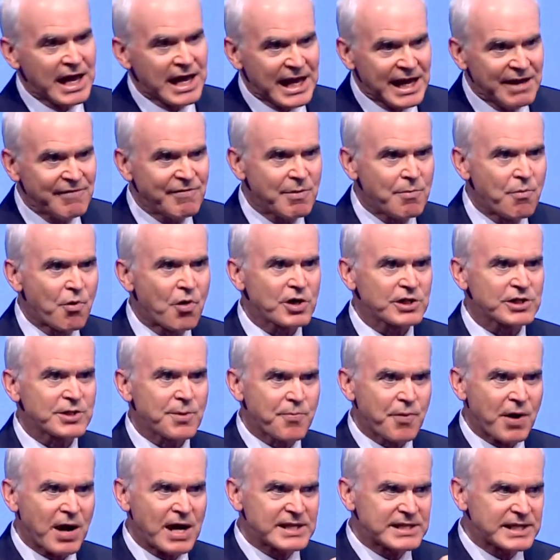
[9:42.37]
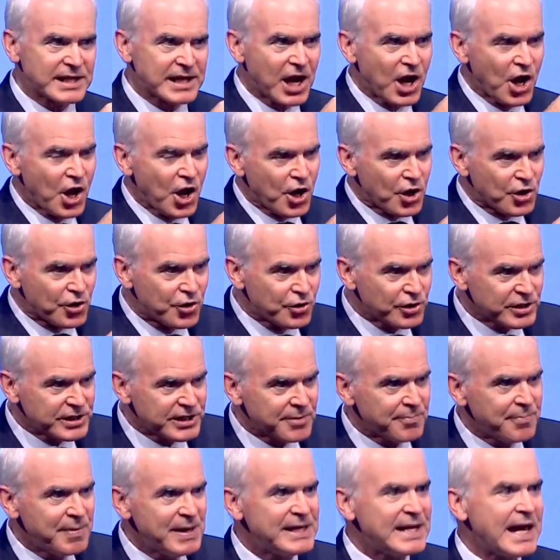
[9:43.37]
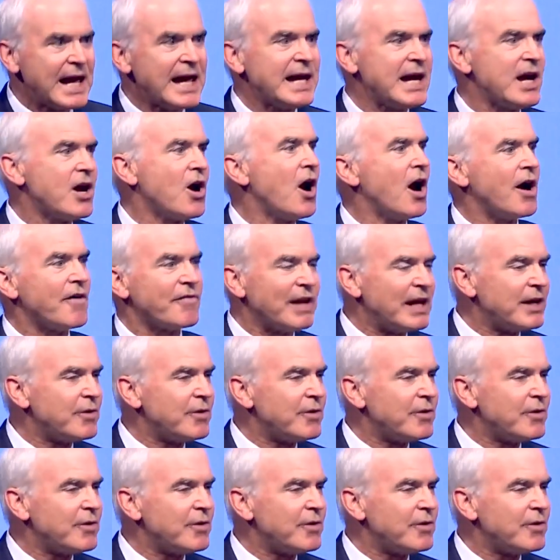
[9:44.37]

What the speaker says: Even more surprising, goods had been taking off.